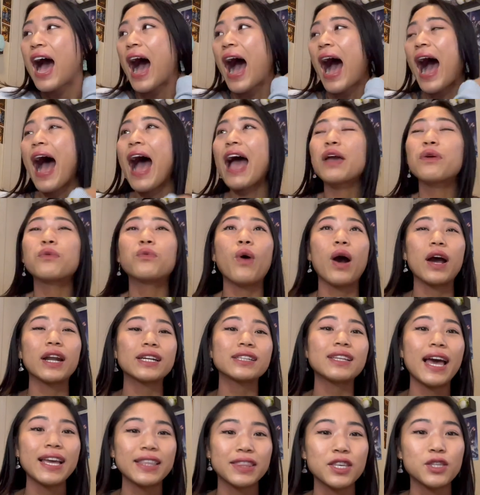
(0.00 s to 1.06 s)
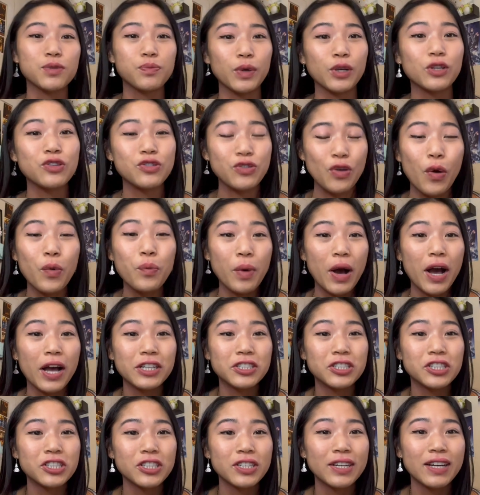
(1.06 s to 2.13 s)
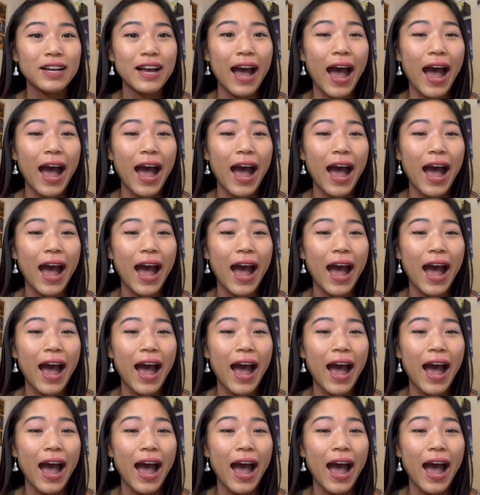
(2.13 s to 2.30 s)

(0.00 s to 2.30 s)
I want to like this book so much.